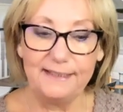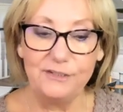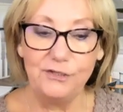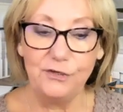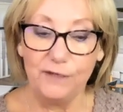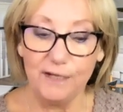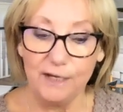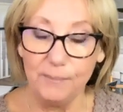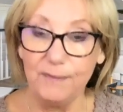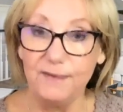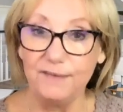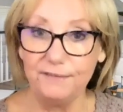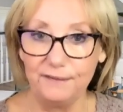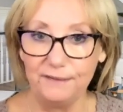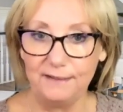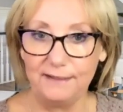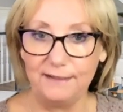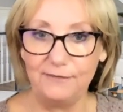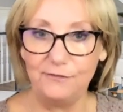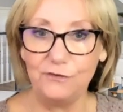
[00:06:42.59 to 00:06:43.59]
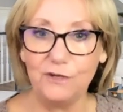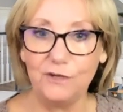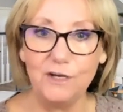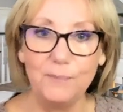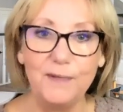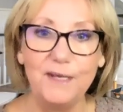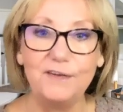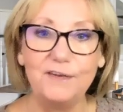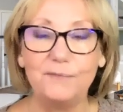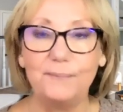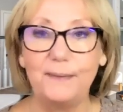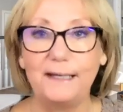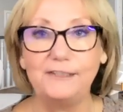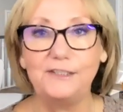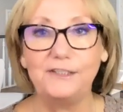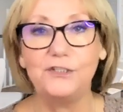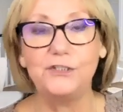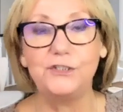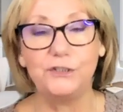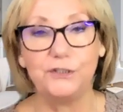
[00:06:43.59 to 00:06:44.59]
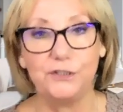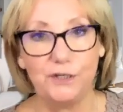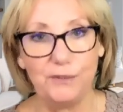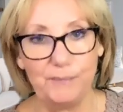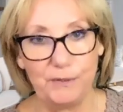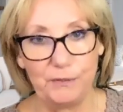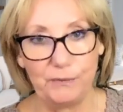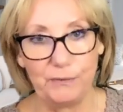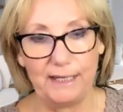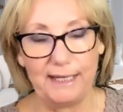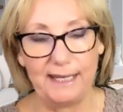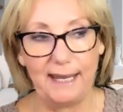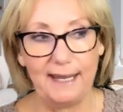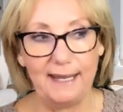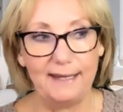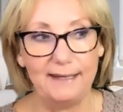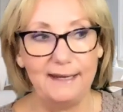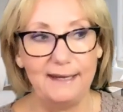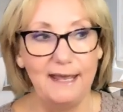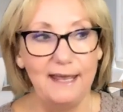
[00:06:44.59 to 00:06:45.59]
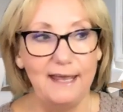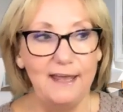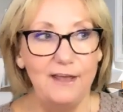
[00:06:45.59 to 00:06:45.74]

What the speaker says: You're going to be seen. You're going to be expected to communicate.